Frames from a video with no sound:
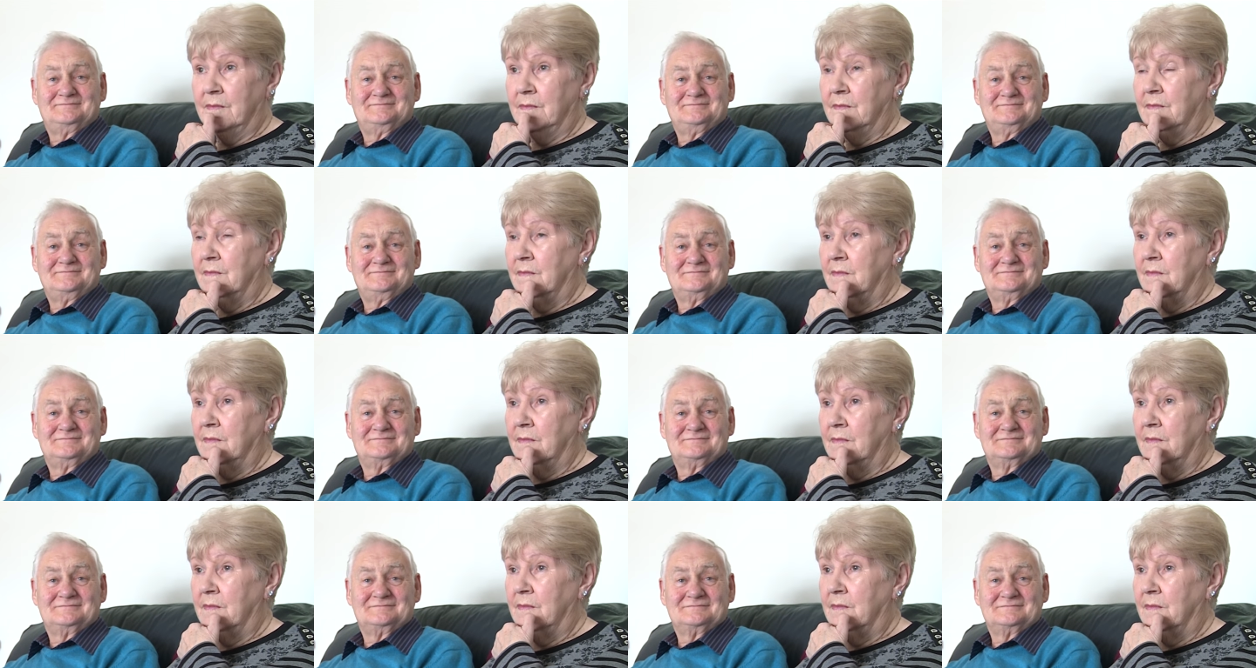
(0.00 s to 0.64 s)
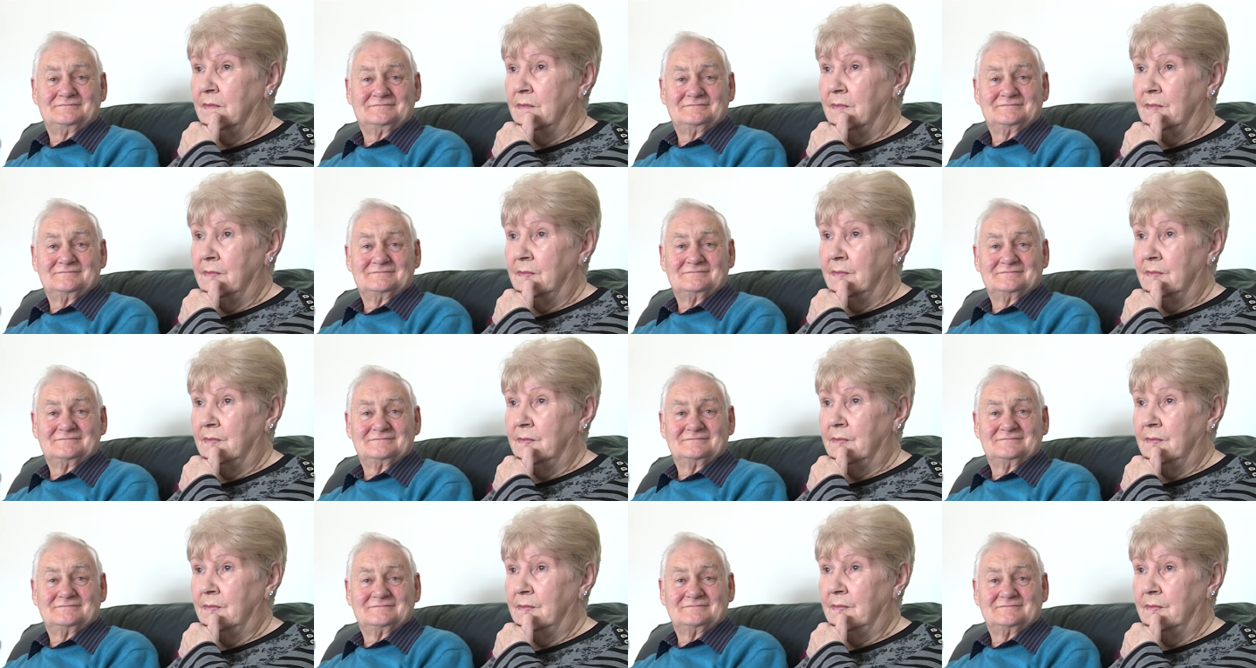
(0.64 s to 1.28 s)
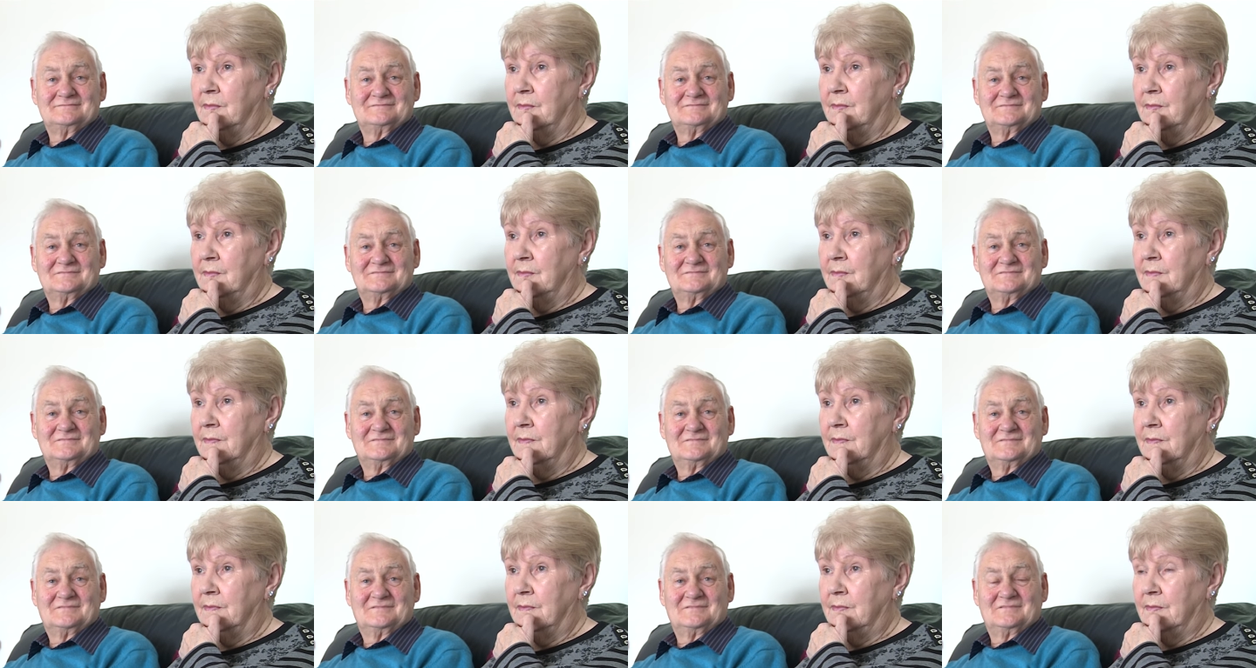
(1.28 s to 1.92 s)

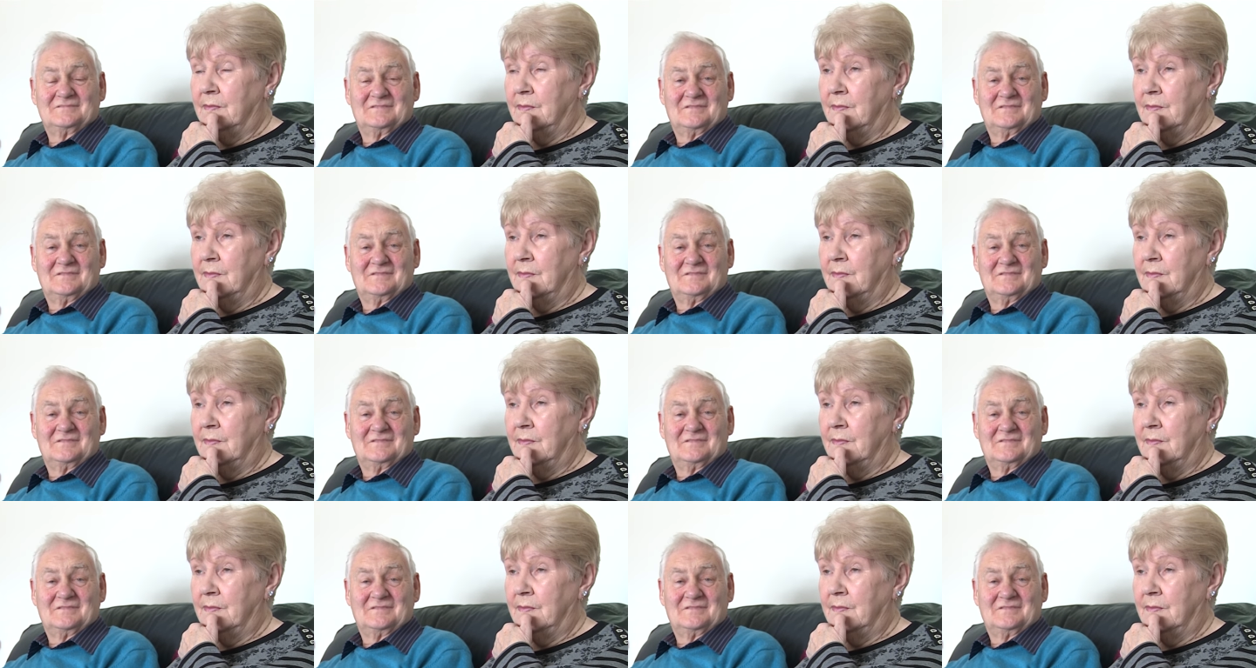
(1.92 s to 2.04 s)
(no one is talking)